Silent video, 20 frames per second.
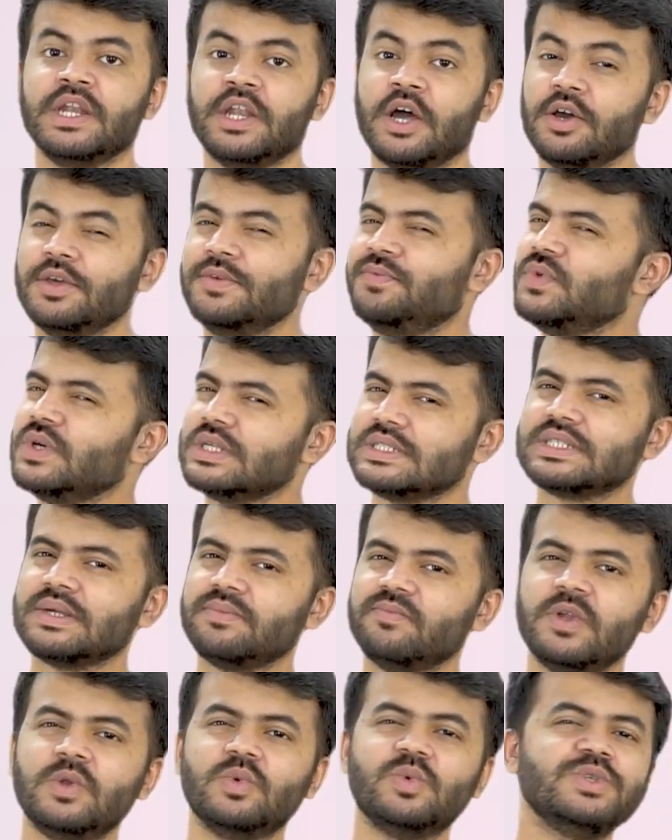Now if you're
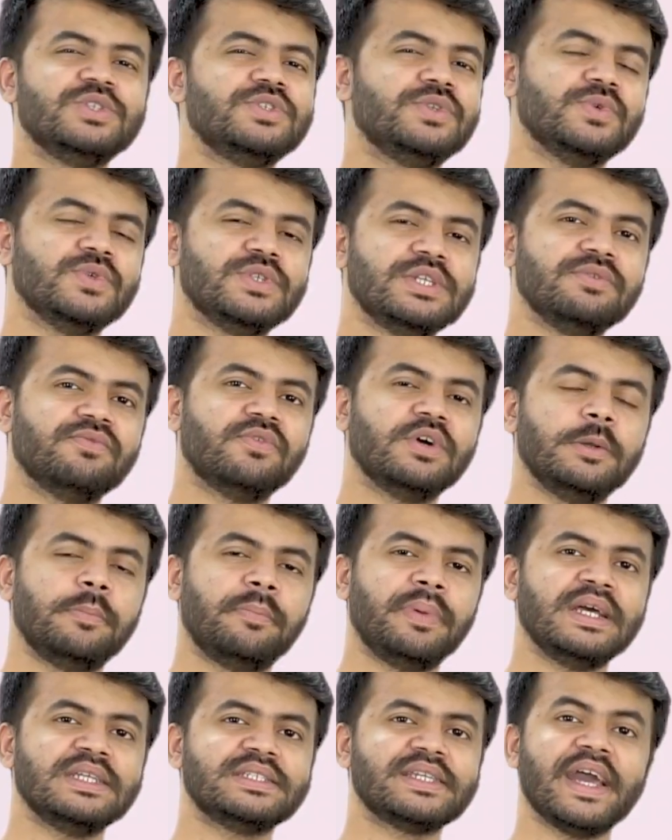someone who is using
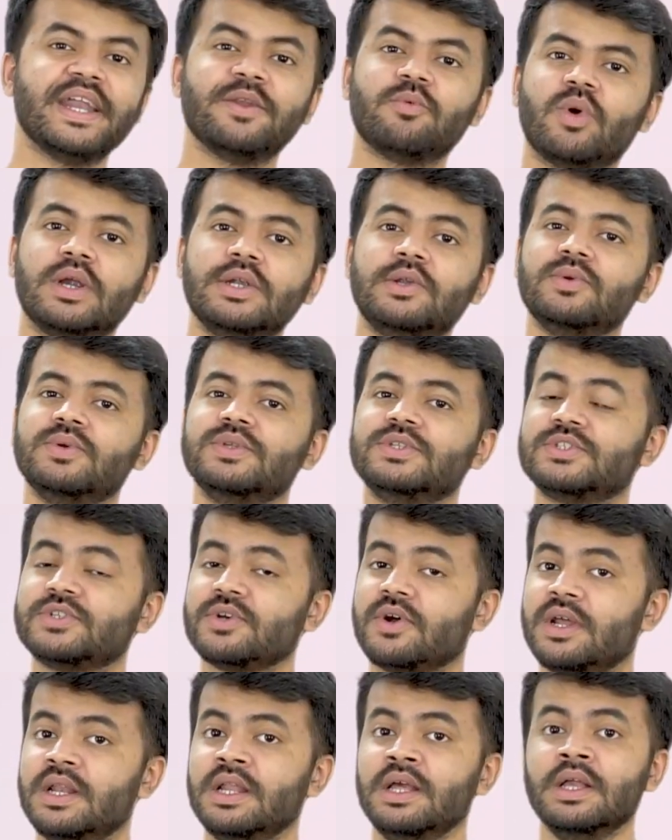WordPress and want to
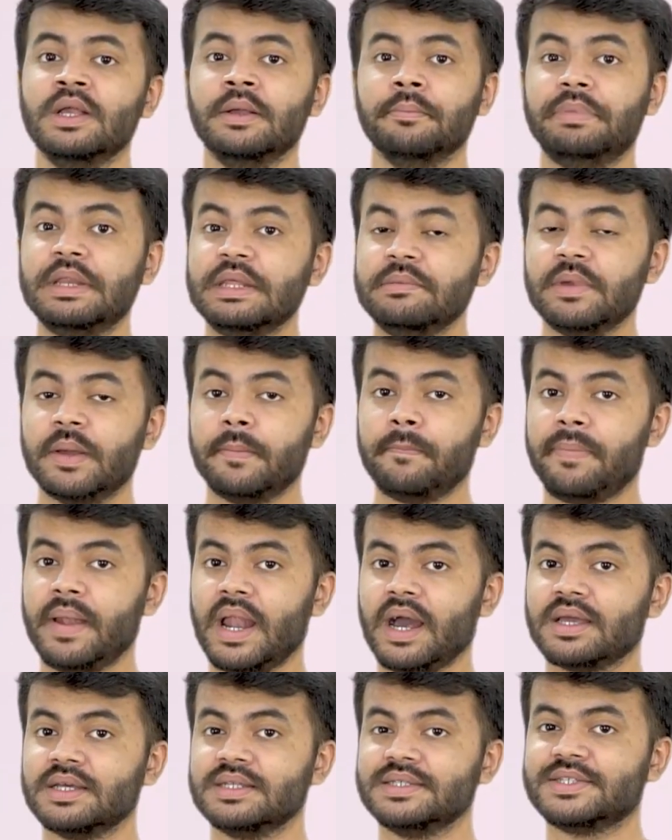install premium
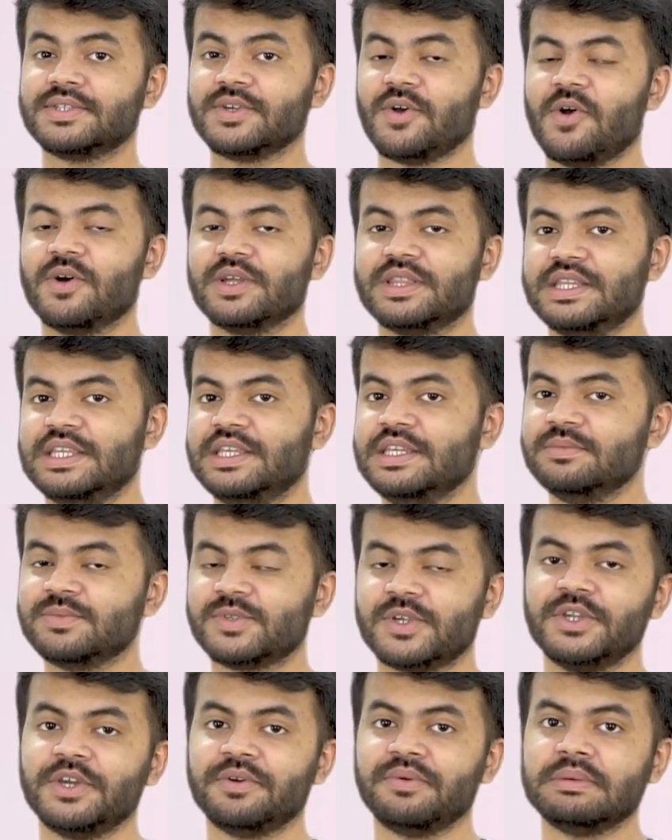plugins or themes
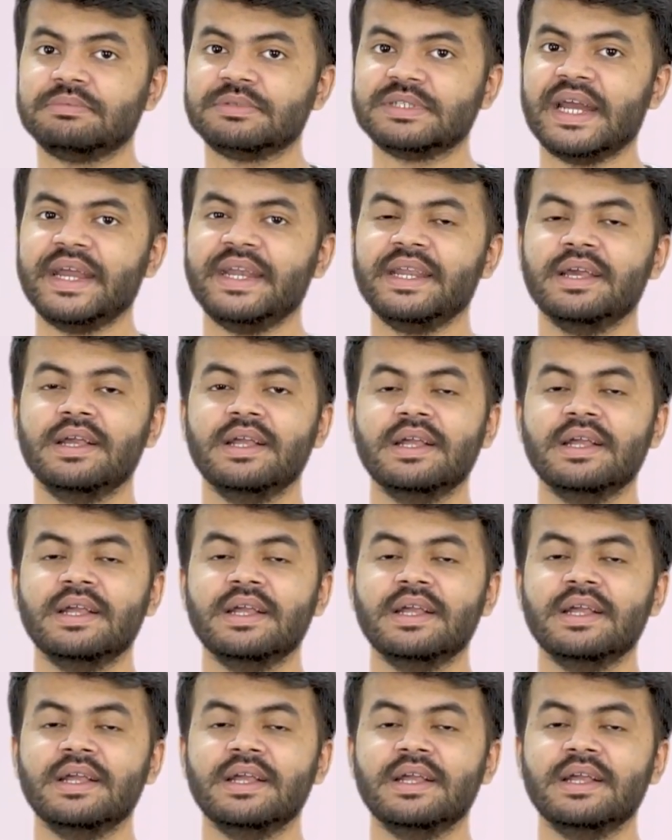on your website,